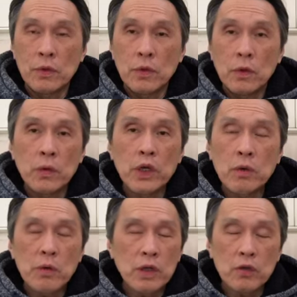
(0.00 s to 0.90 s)
We
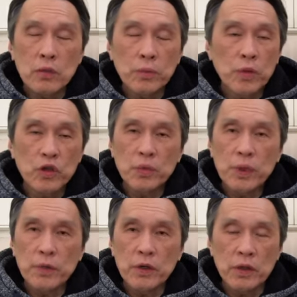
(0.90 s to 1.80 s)
don't want to push
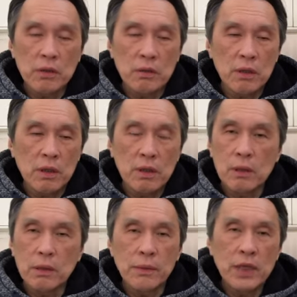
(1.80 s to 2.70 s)
people into
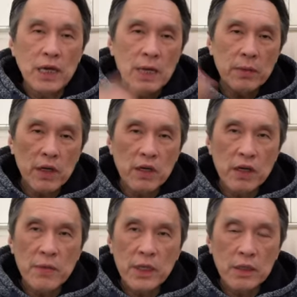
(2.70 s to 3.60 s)
become a
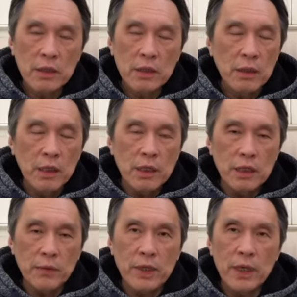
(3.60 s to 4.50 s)
criminal
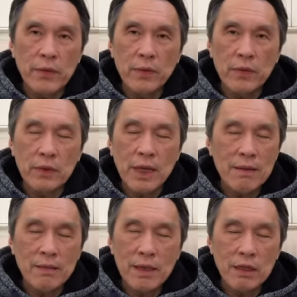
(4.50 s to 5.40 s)
if he have
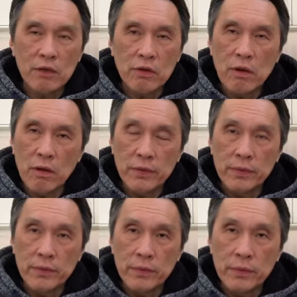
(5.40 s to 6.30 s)
done nothing wrong.
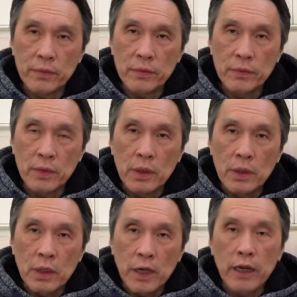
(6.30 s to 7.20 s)

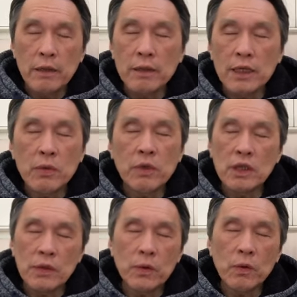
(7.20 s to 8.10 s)
And
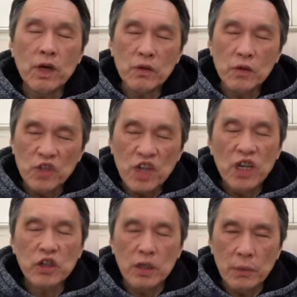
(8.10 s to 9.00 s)
even if you want to
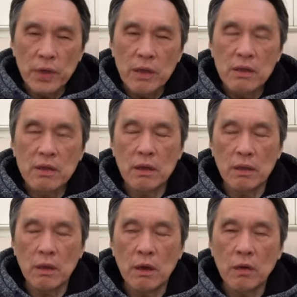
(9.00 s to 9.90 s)
charge a person
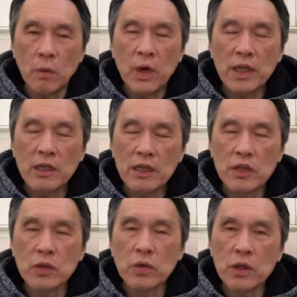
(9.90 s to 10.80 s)
on what he's
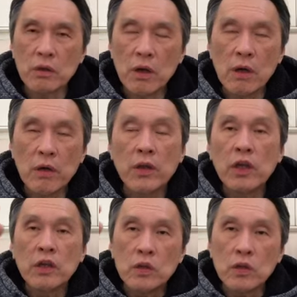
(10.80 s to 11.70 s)
doing wrong,
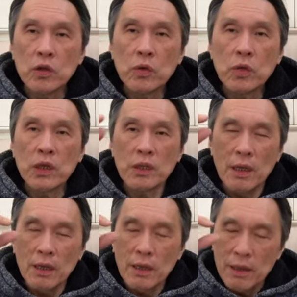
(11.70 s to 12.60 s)
you do it
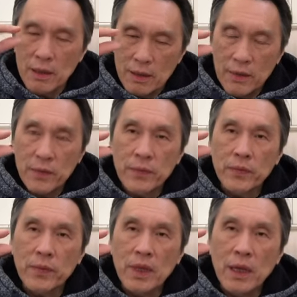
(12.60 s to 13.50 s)

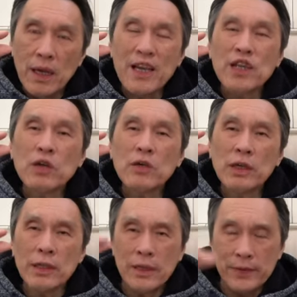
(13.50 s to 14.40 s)
accurately.